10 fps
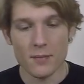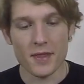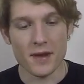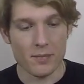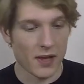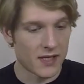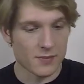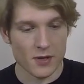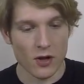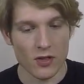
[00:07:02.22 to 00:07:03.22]
but their
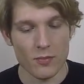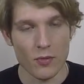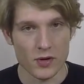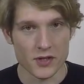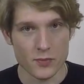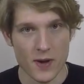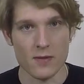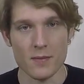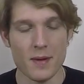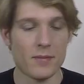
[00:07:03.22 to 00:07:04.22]
placement on the board as well.
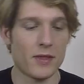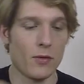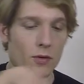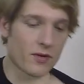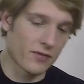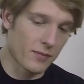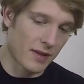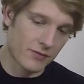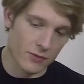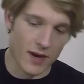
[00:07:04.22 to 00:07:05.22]
Remember, the order from
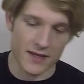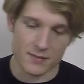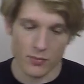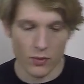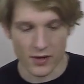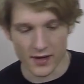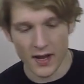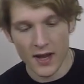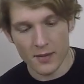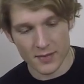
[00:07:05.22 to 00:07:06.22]
left to right is important,
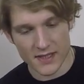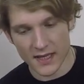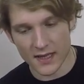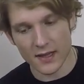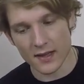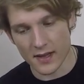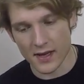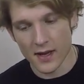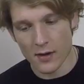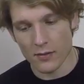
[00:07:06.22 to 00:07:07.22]

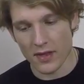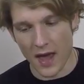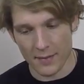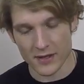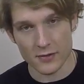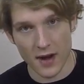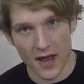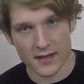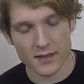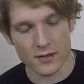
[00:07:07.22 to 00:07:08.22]
particularly with
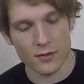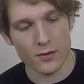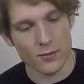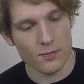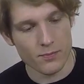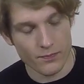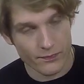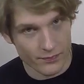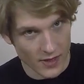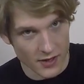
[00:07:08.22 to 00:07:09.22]
Amaterasu, who
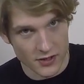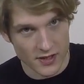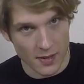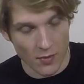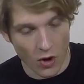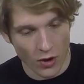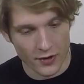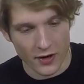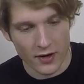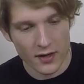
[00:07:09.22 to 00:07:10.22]
nudges up
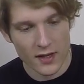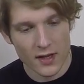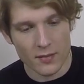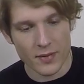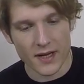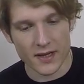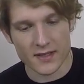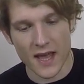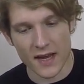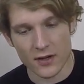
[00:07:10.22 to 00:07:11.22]
Honor, because
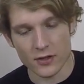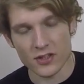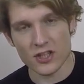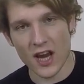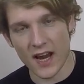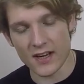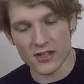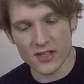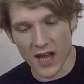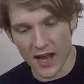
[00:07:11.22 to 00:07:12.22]
that could
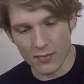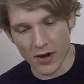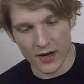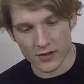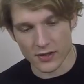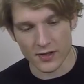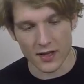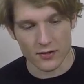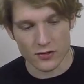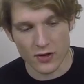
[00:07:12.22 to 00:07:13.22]
change tiebreakers on the
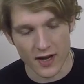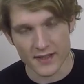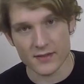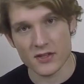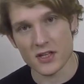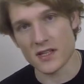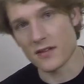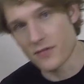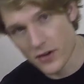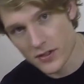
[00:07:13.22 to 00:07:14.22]
other shrines. If she's in the
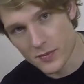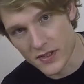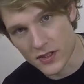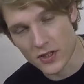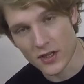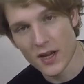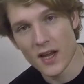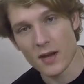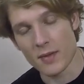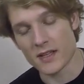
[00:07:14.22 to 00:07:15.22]
first position,
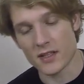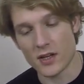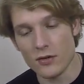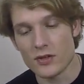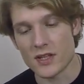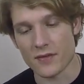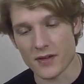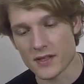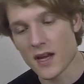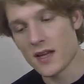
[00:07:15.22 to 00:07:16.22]
it makes a huge
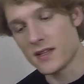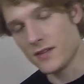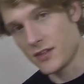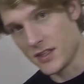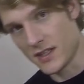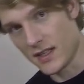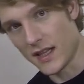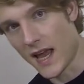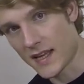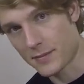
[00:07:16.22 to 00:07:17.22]
difference to if she's in the
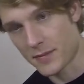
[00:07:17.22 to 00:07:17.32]
last